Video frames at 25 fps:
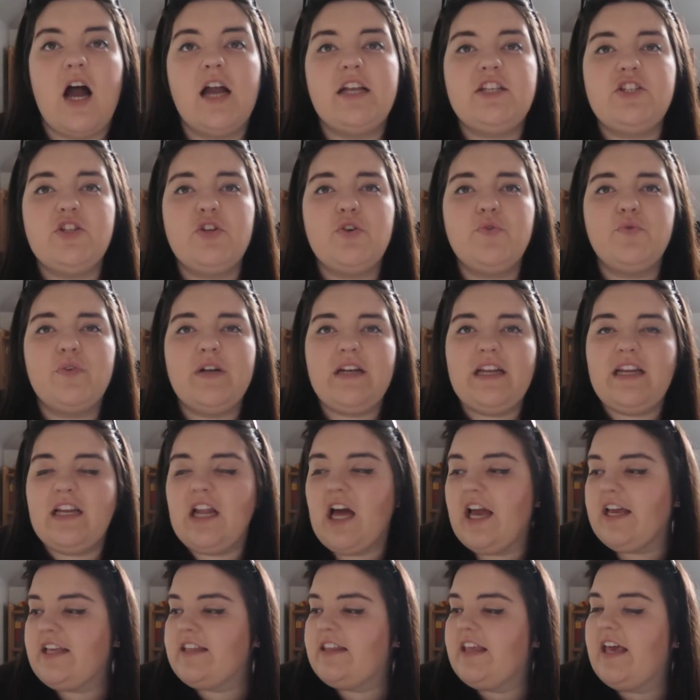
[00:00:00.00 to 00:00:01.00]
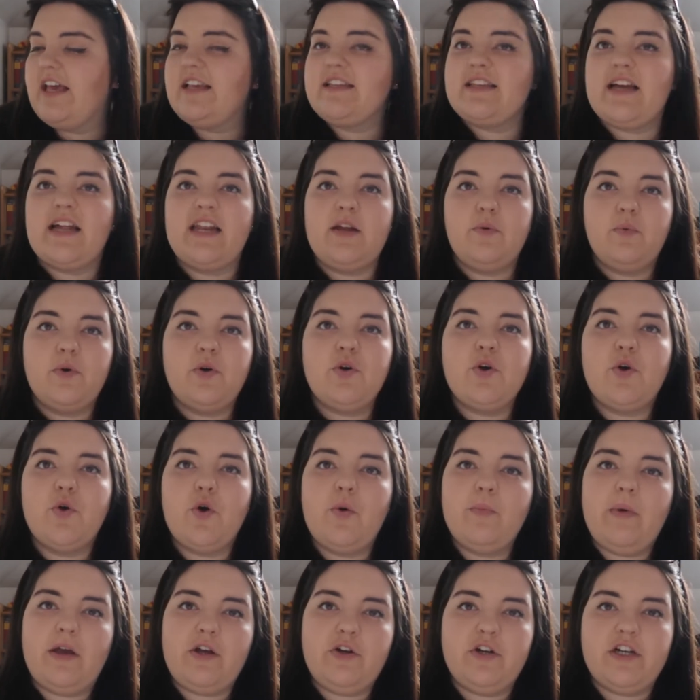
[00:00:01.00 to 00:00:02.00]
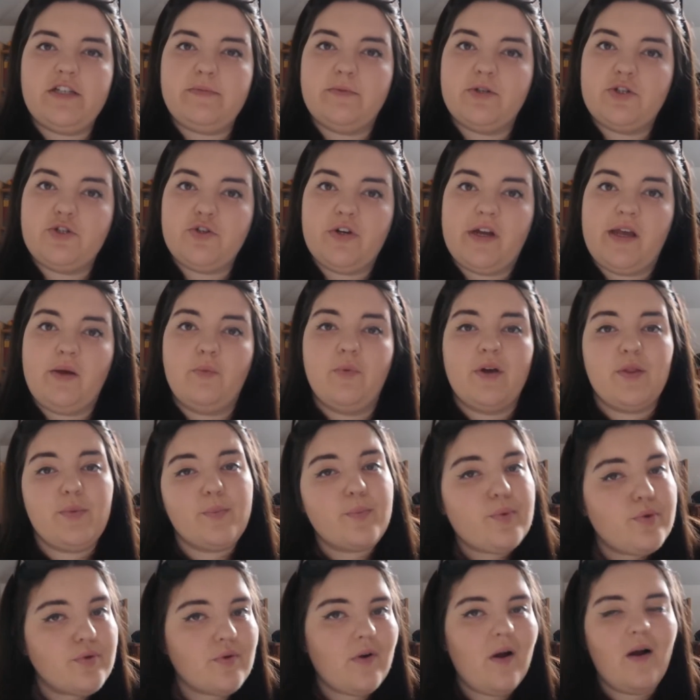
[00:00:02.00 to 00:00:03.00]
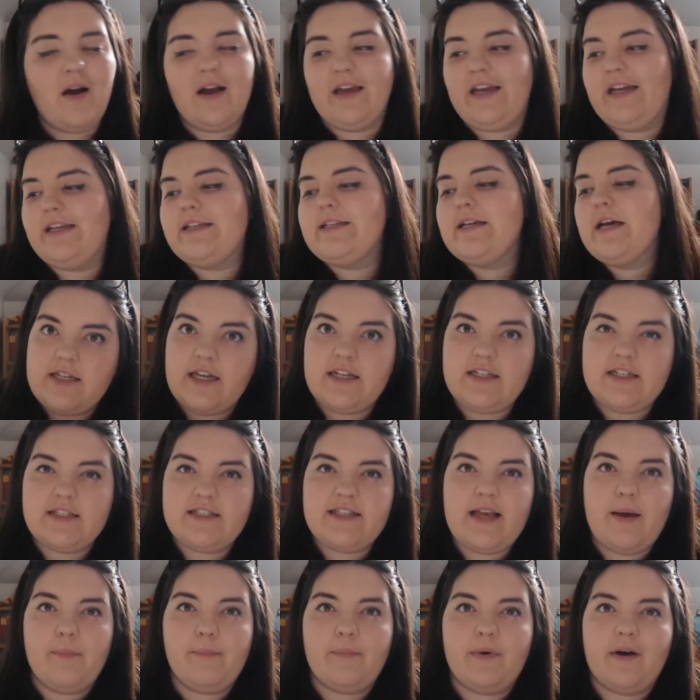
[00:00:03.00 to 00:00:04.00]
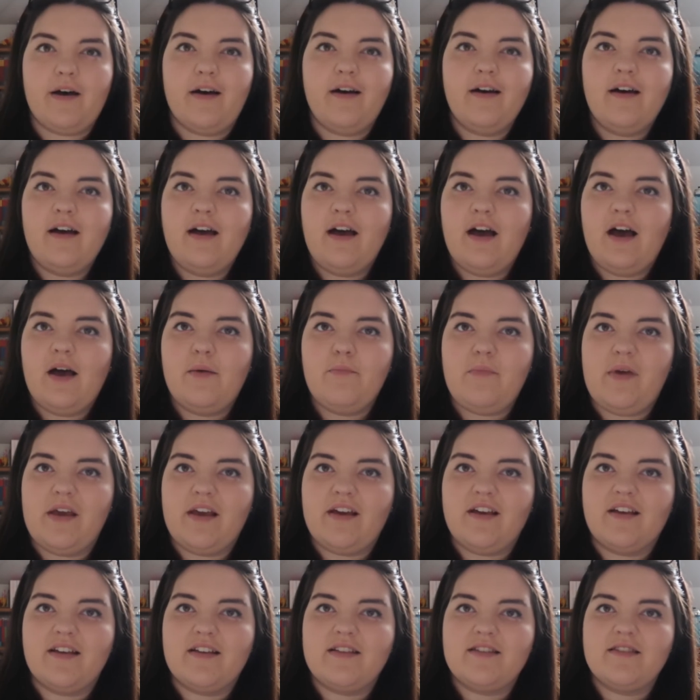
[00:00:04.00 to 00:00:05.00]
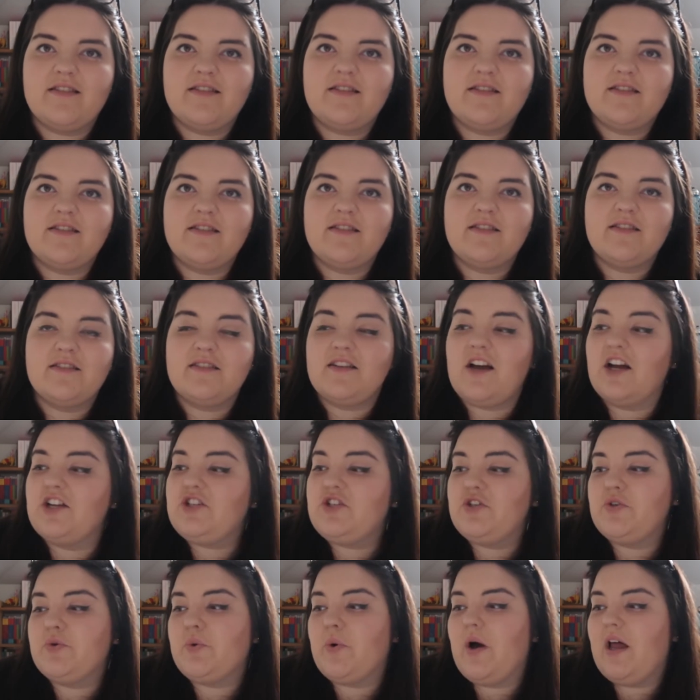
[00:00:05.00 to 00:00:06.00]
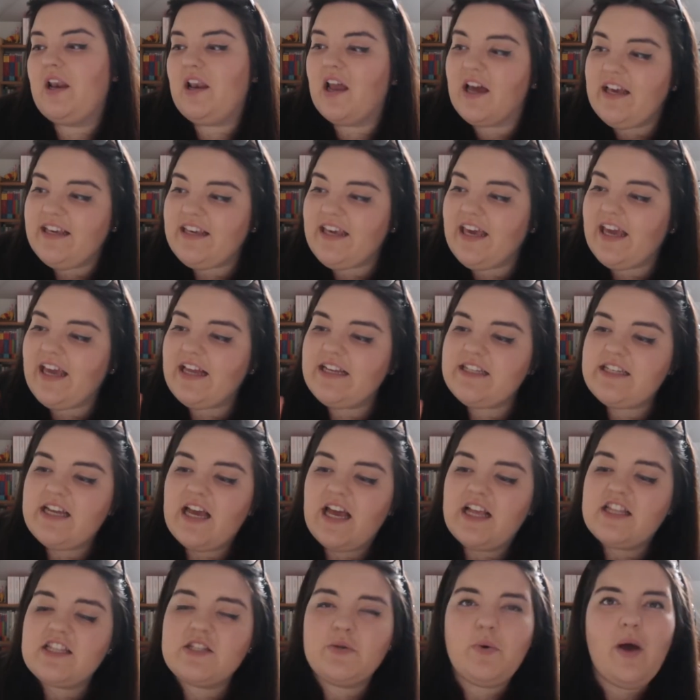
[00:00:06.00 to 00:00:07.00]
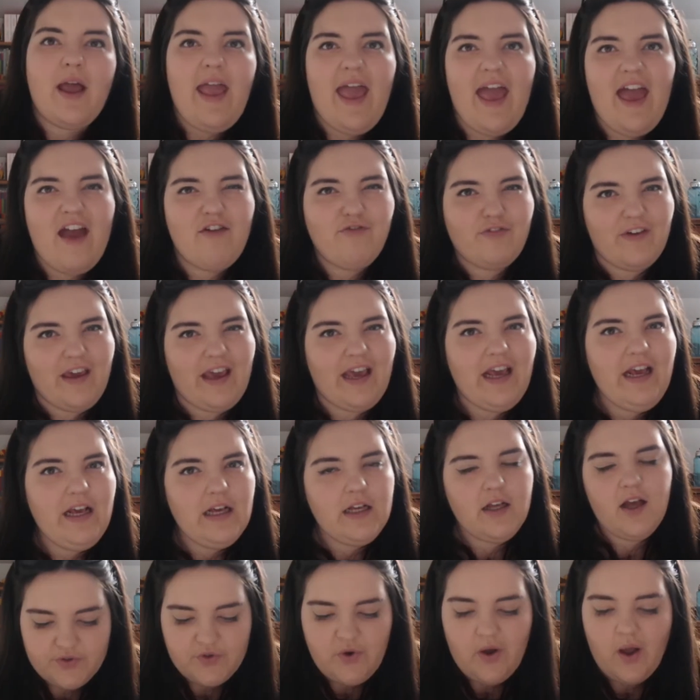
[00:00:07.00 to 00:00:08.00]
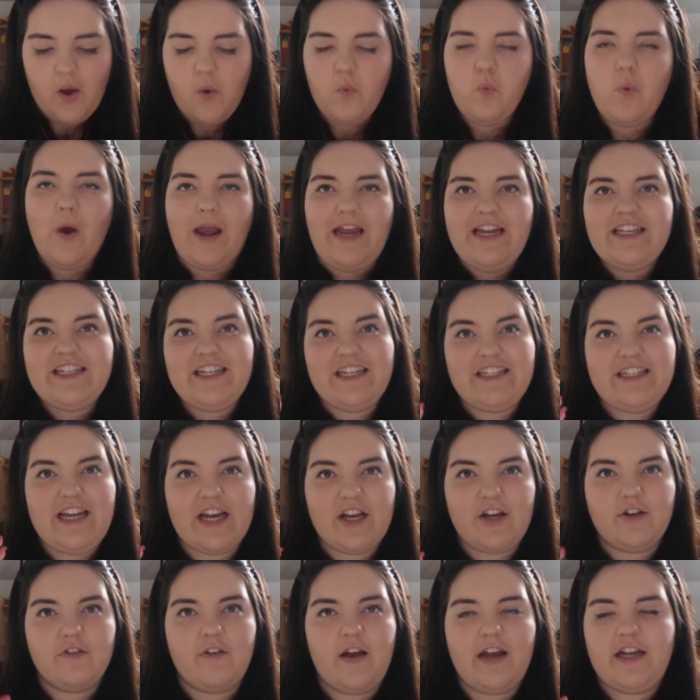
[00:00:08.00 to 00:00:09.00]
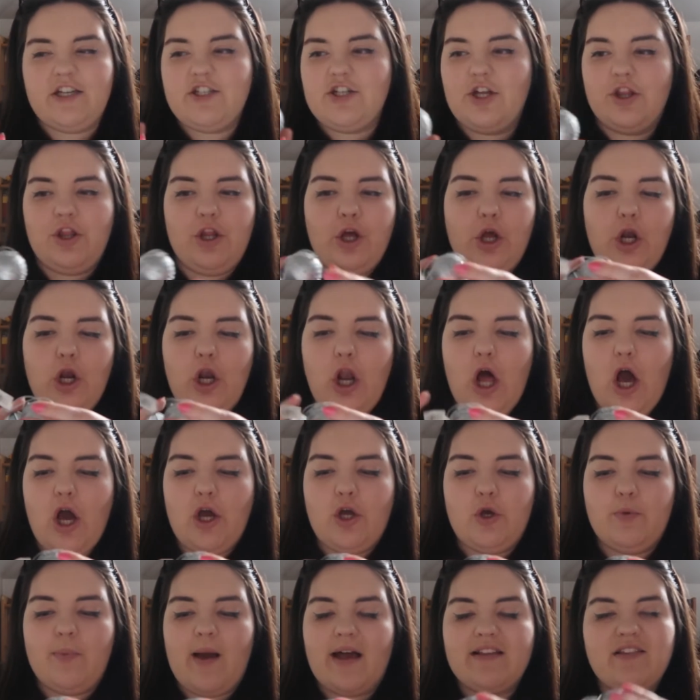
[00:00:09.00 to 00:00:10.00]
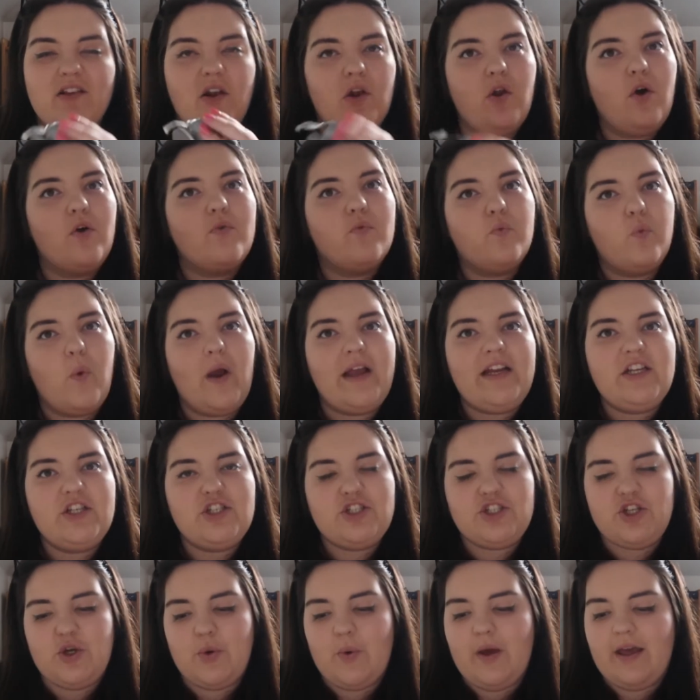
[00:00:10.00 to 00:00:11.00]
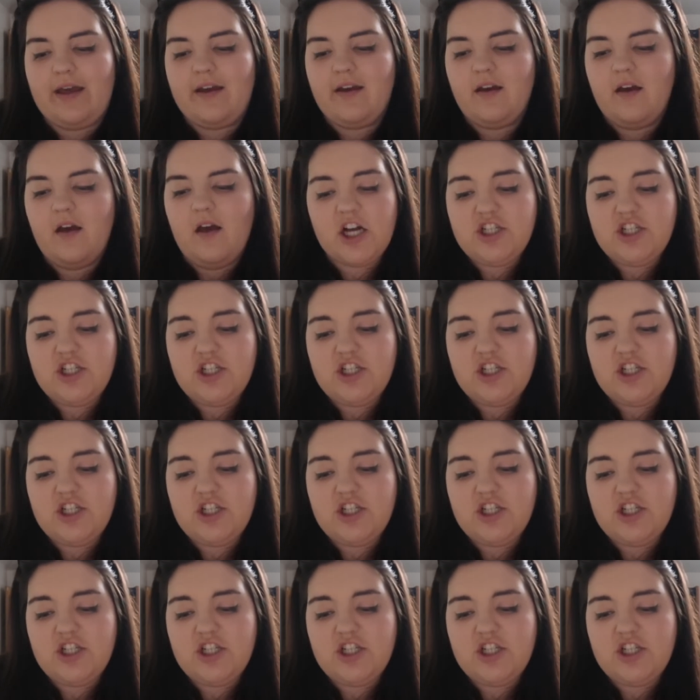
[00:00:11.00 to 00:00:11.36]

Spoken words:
I do really like this, and it will go on my Christmas tree with pride in December, because I do quite like it. It's quite heavy. It's quite a weighty decoration. The globe has a lot of weight to it.